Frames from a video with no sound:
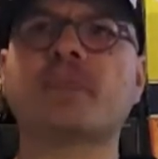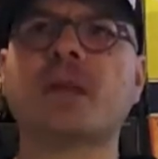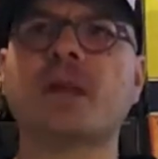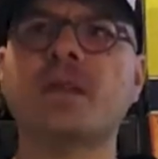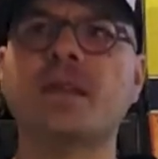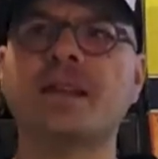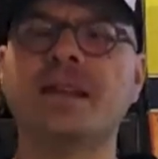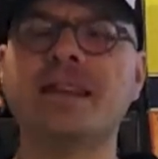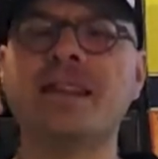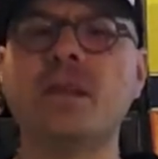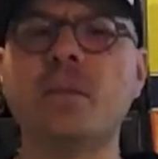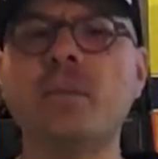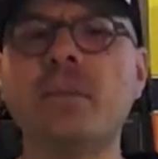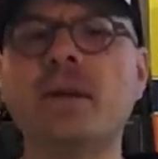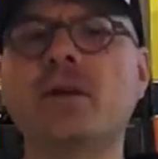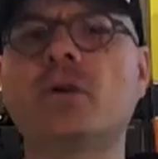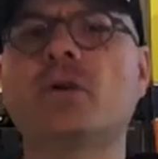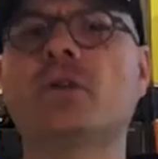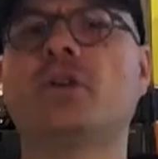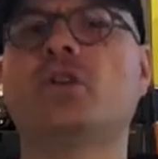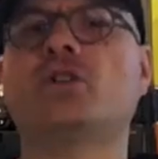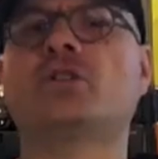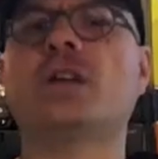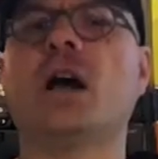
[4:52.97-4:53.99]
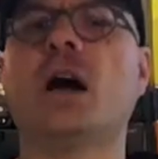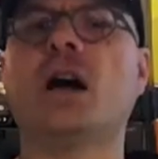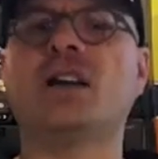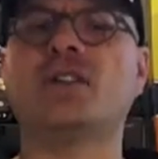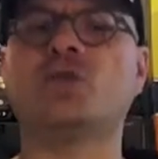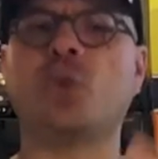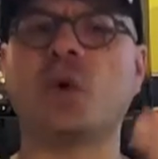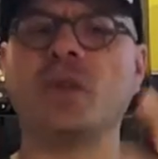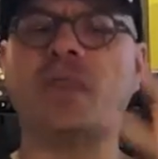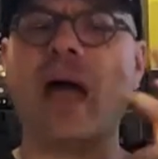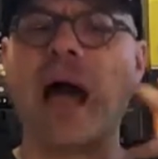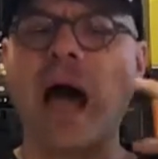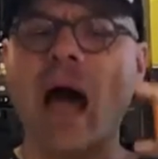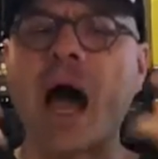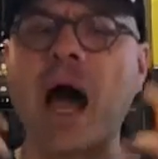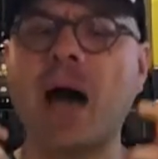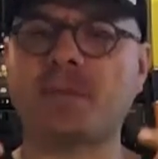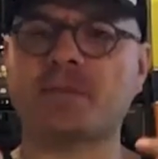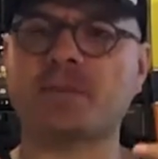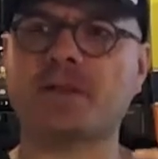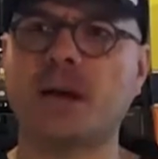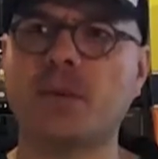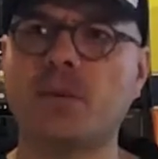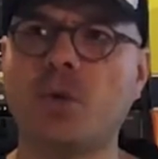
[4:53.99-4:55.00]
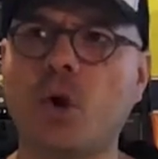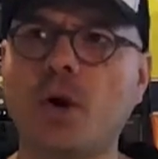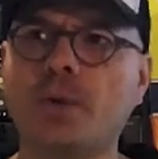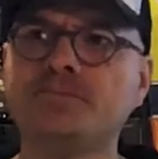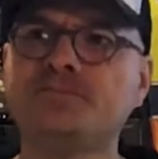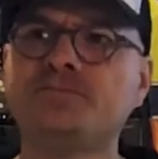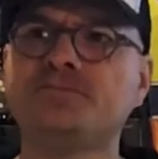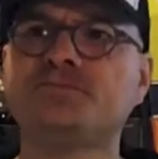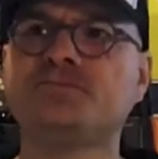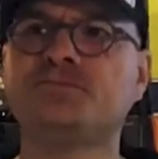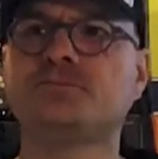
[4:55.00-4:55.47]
Then in the middle of your tongue is when the hops come on.